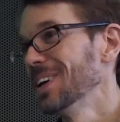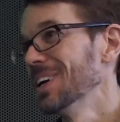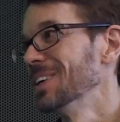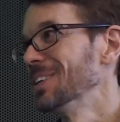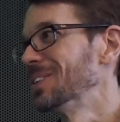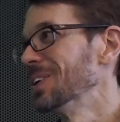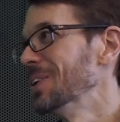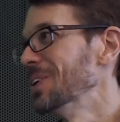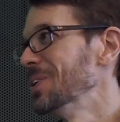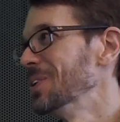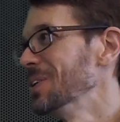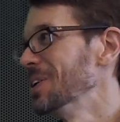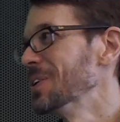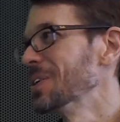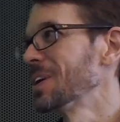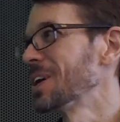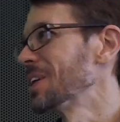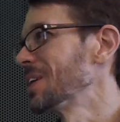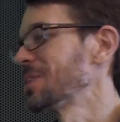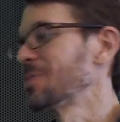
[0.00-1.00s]
So, you know,
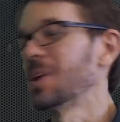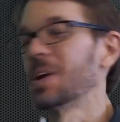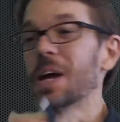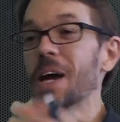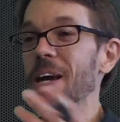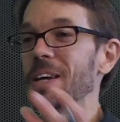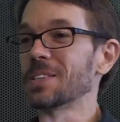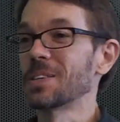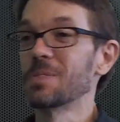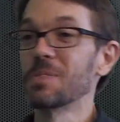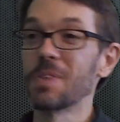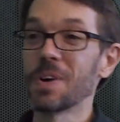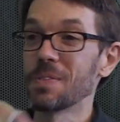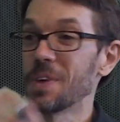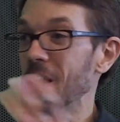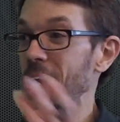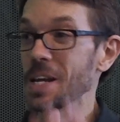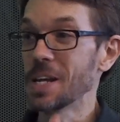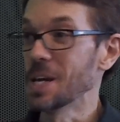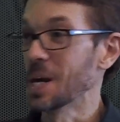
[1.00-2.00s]
they got like around eight, some of them
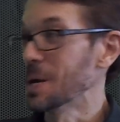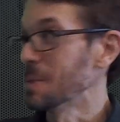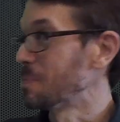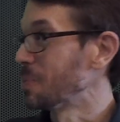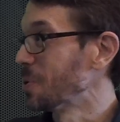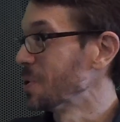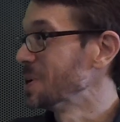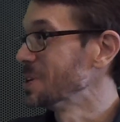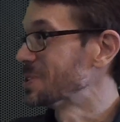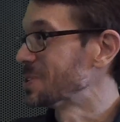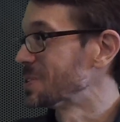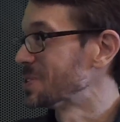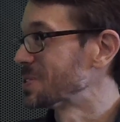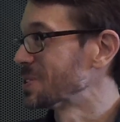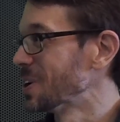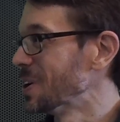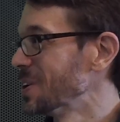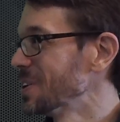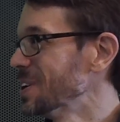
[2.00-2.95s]
have 80 hit points or so.